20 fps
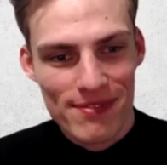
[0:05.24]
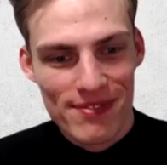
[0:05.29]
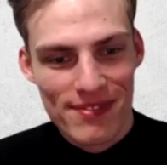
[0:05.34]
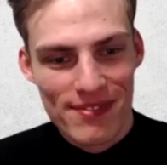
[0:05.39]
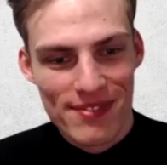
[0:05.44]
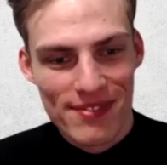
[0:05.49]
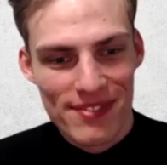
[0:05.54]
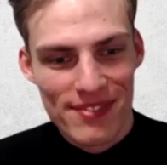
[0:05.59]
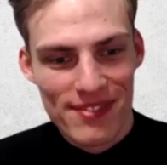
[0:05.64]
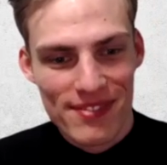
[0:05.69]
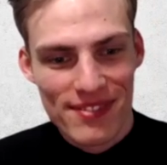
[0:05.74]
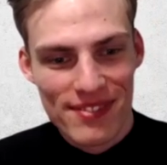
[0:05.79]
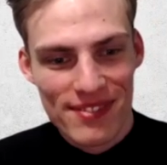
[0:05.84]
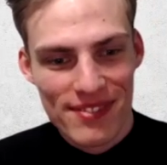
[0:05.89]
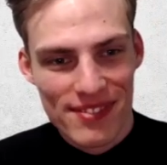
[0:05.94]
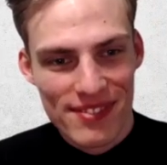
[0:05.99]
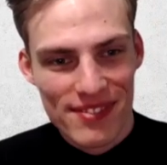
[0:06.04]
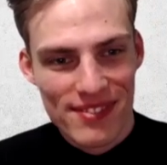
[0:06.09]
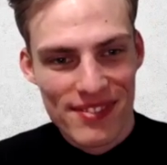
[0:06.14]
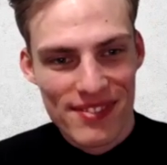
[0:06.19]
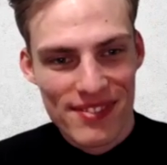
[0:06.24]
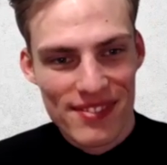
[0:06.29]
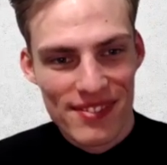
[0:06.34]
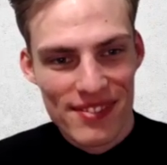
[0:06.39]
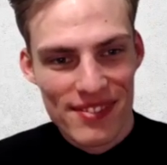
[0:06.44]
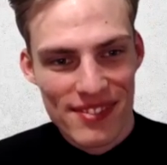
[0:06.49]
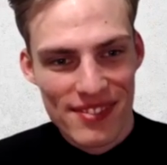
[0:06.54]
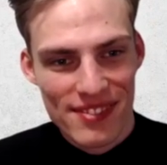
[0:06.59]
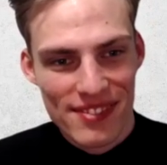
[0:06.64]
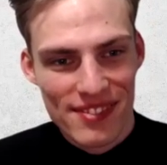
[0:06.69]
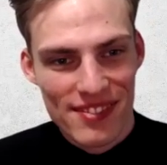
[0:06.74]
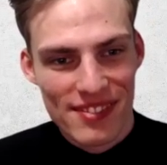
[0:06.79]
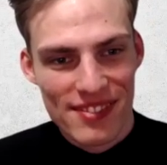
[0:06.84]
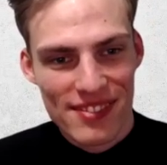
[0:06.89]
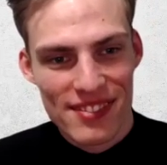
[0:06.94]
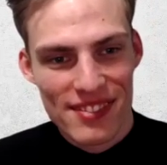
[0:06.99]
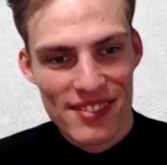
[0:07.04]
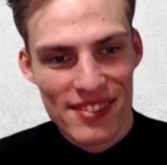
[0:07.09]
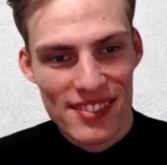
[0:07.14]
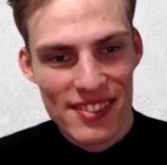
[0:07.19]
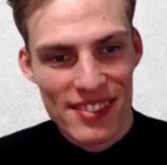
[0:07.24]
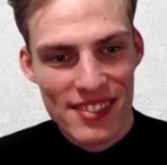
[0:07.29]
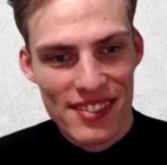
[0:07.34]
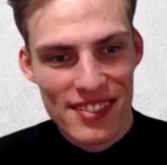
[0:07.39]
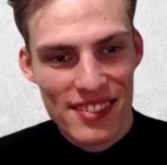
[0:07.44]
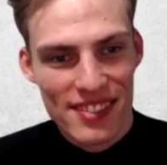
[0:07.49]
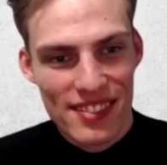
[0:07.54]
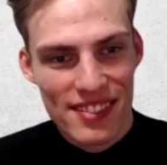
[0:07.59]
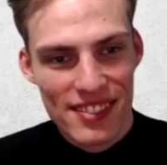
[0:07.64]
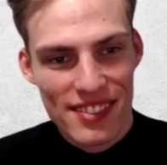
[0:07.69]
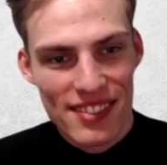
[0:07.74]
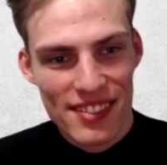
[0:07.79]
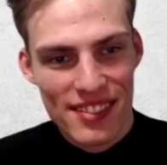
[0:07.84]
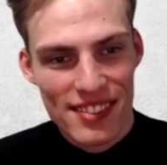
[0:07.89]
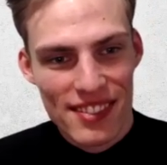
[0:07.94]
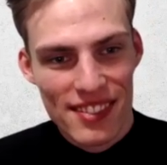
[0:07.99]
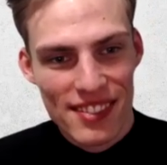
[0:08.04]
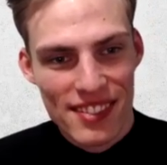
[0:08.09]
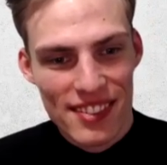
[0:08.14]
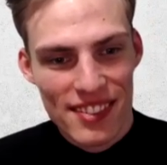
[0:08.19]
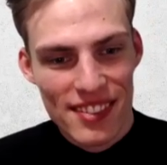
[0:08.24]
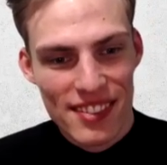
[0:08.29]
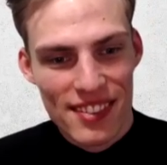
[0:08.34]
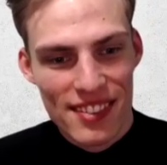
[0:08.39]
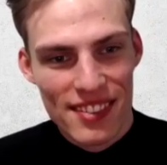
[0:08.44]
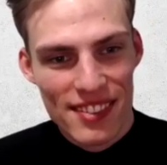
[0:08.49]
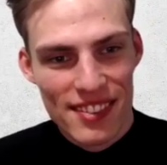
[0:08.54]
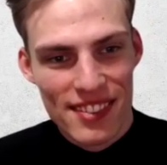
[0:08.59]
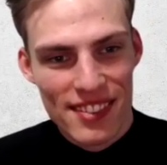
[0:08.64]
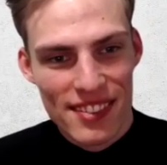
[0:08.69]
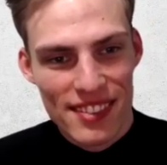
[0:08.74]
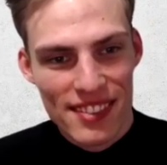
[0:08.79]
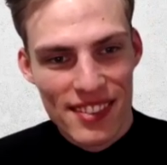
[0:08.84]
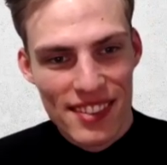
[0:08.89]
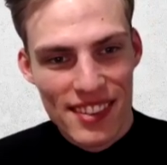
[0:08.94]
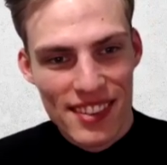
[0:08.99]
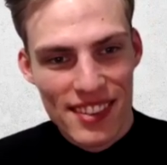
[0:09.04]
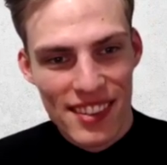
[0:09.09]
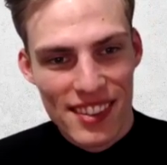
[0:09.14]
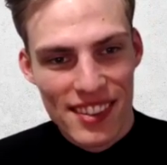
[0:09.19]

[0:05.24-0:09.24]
This person isn't speaking.